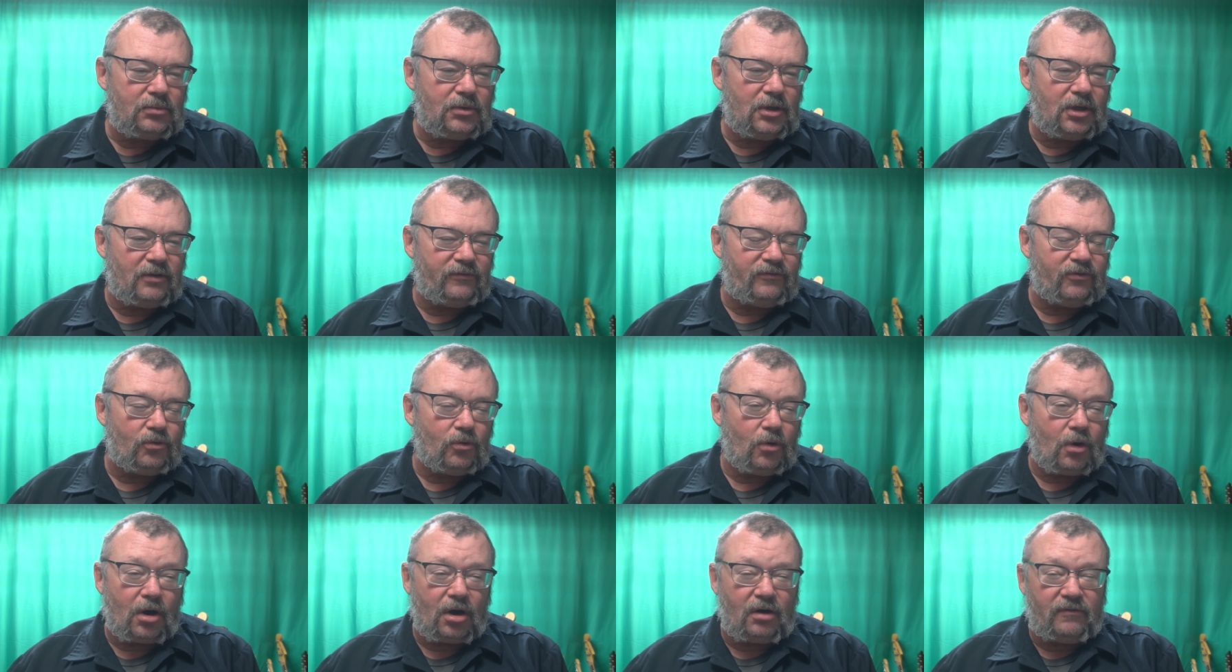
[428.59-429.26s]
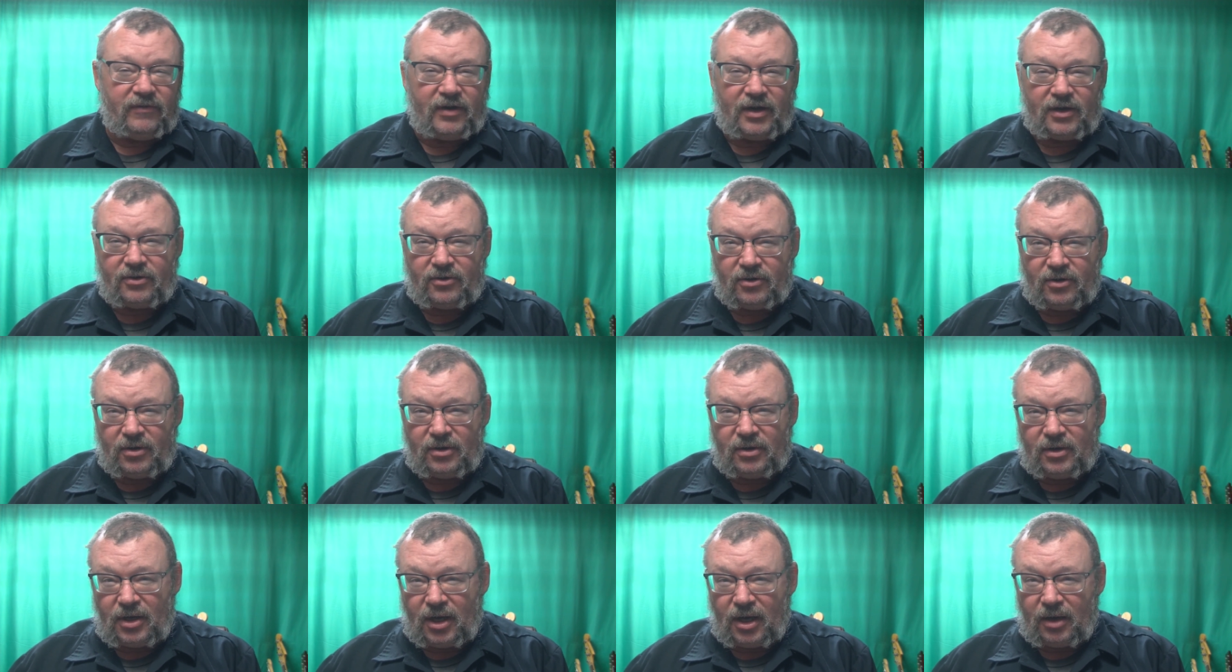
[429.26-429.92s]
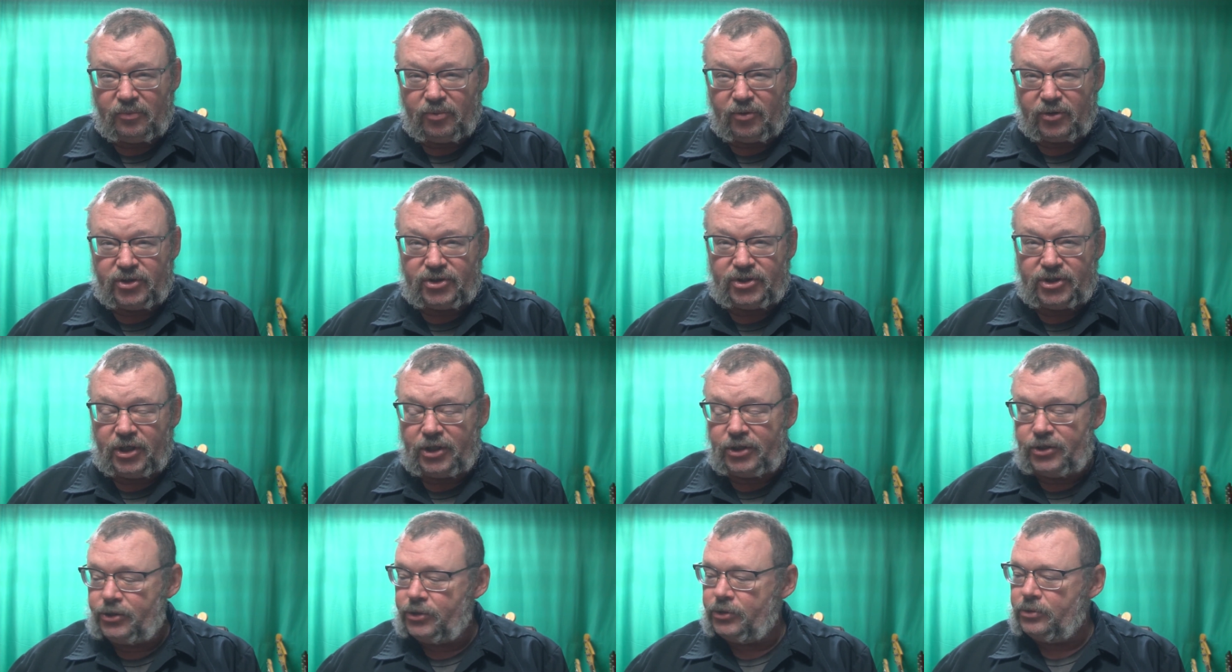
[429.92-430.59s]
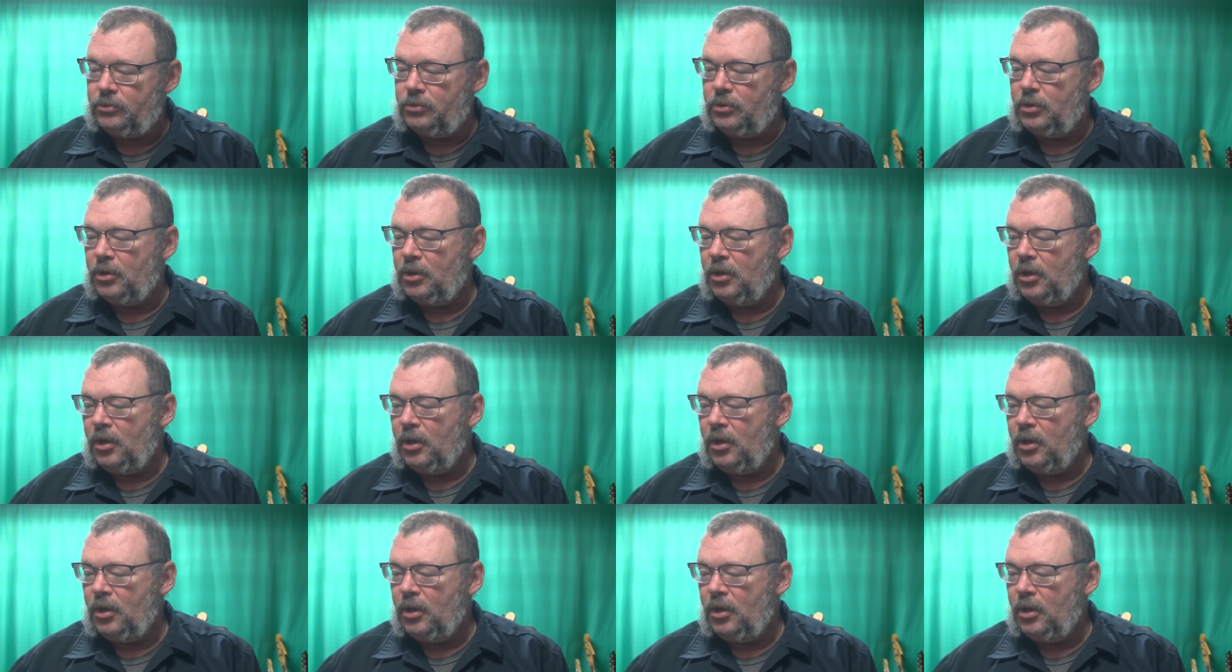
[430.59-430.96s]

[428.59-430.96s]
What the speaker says: If you are a veteran, I appreciate you